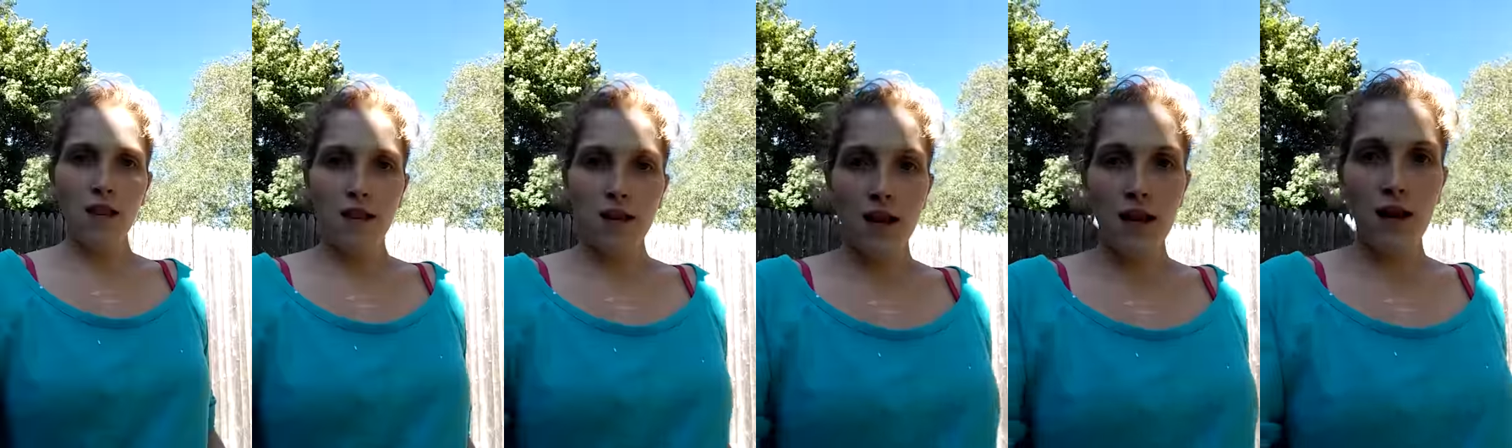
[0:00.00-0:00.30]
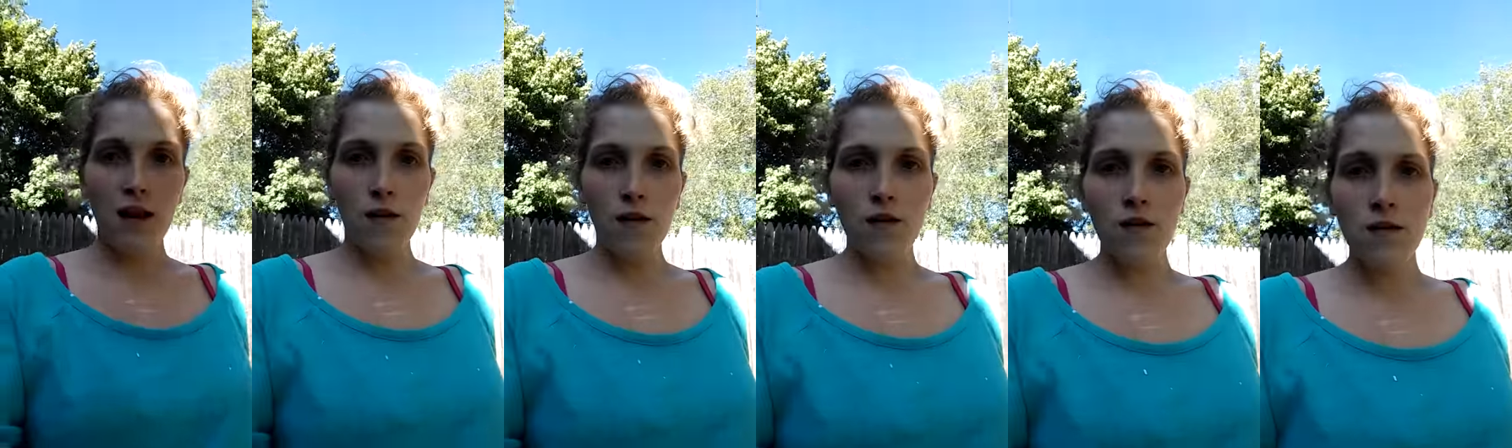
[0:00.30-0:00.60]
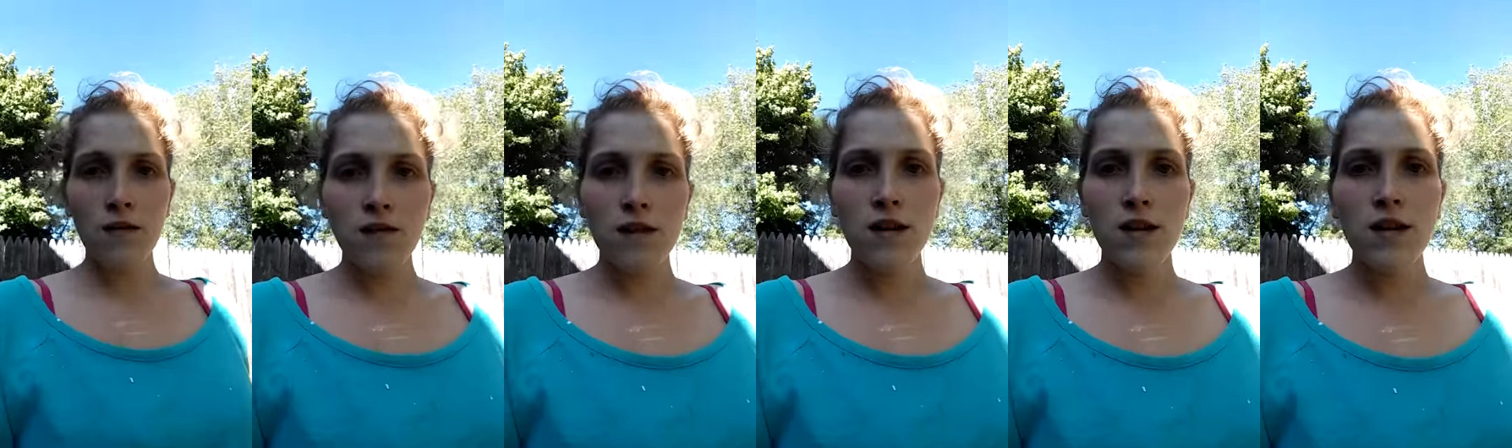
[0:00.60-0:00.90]
Hello,
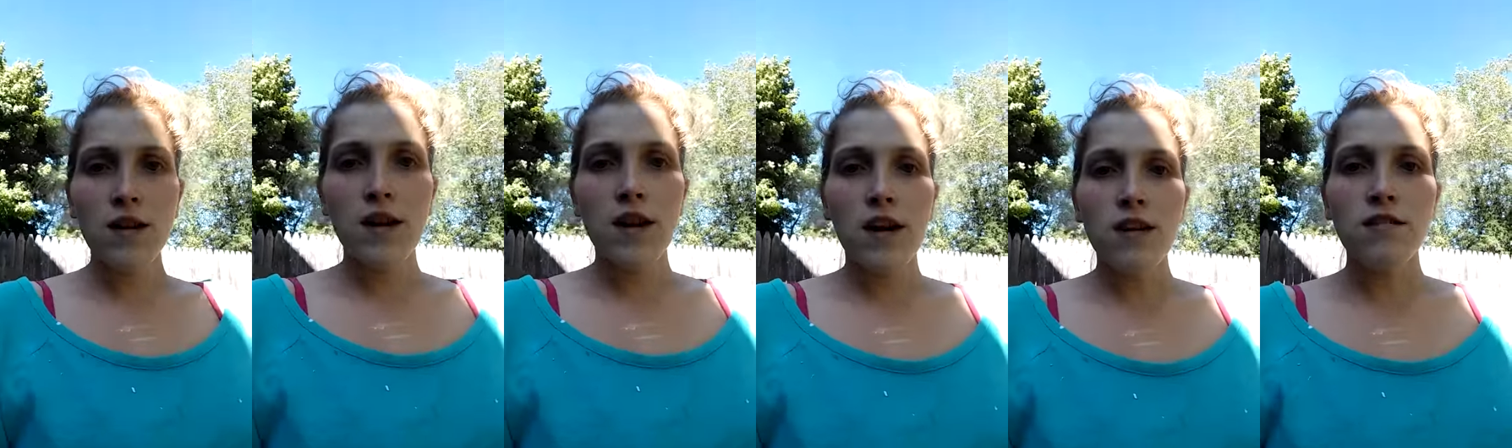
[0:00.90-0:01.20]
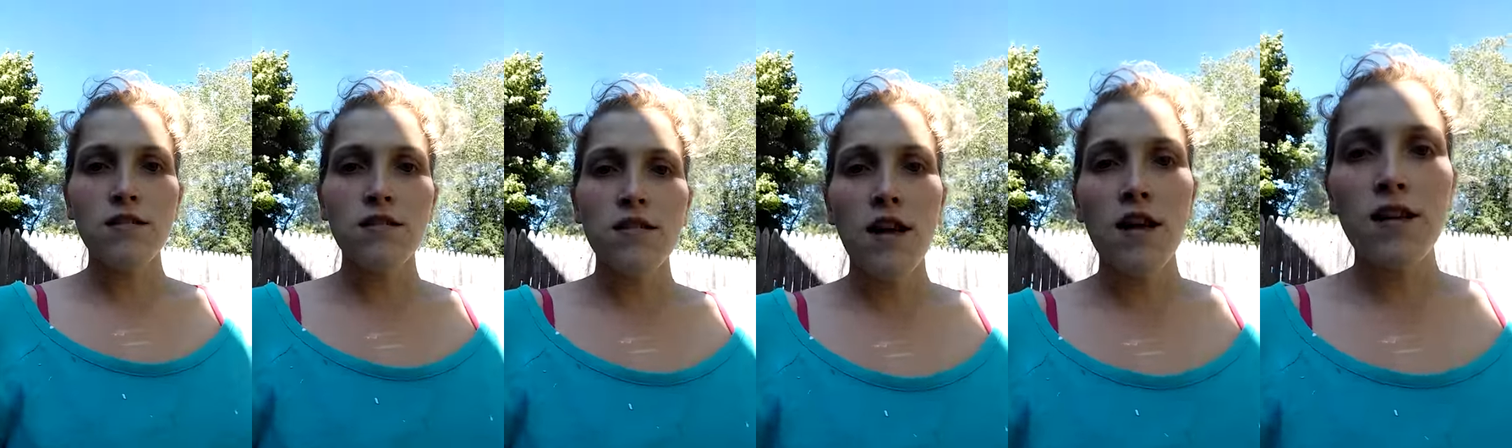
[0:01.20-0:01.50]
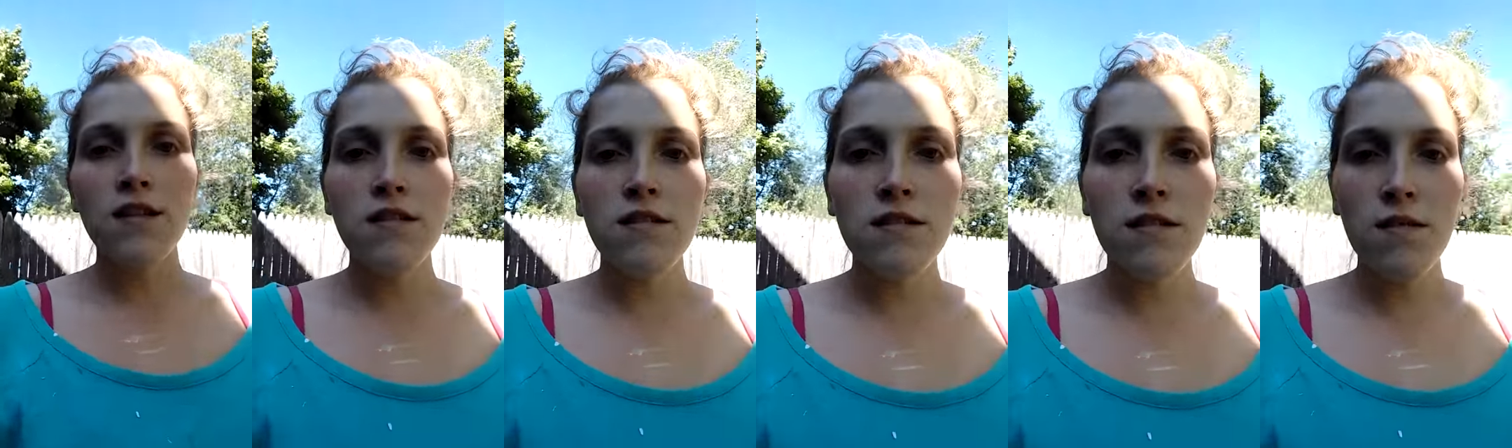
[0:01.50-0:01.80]
I just thought
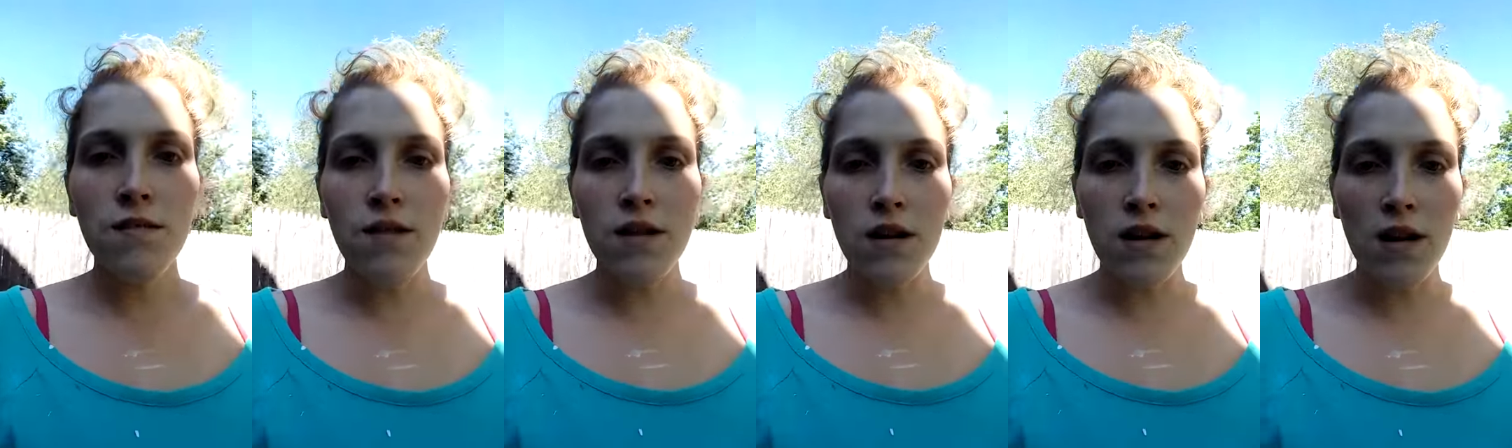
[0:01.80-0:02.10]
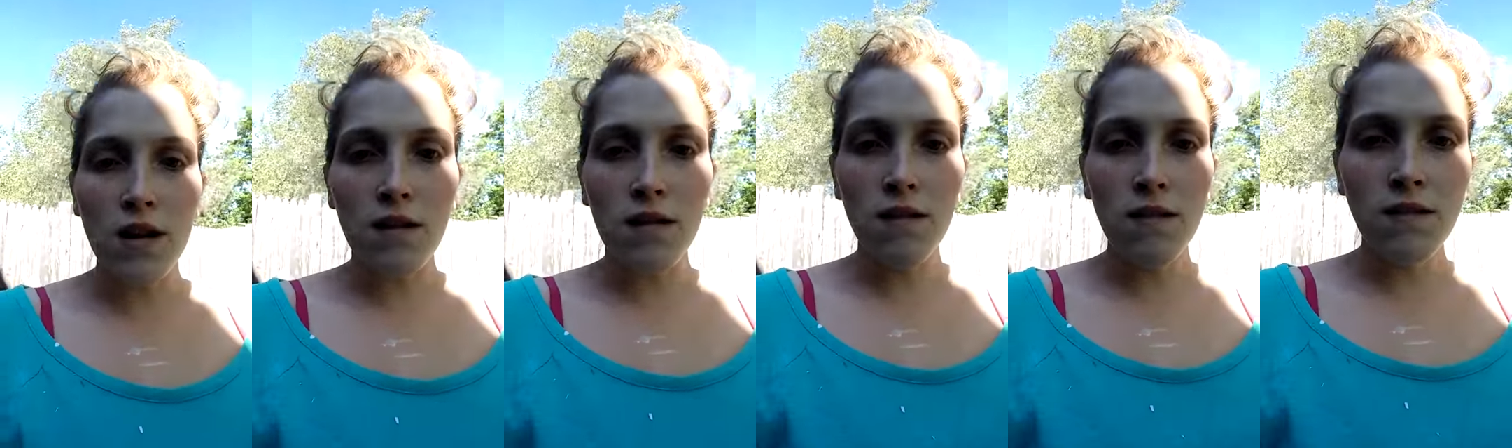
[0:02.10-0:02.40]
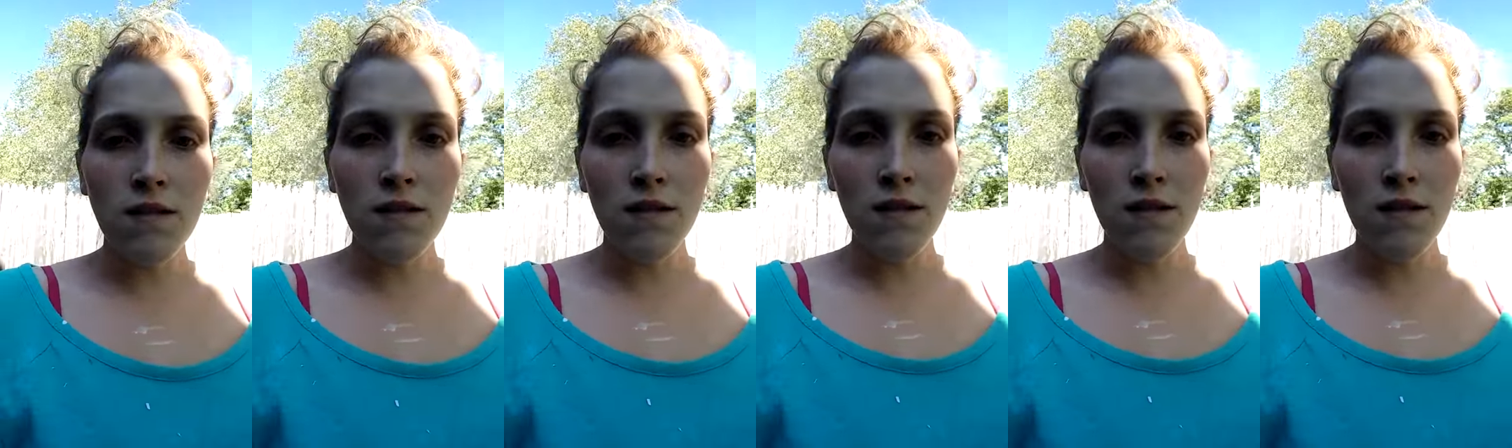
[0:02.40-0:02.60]
I'd do a video.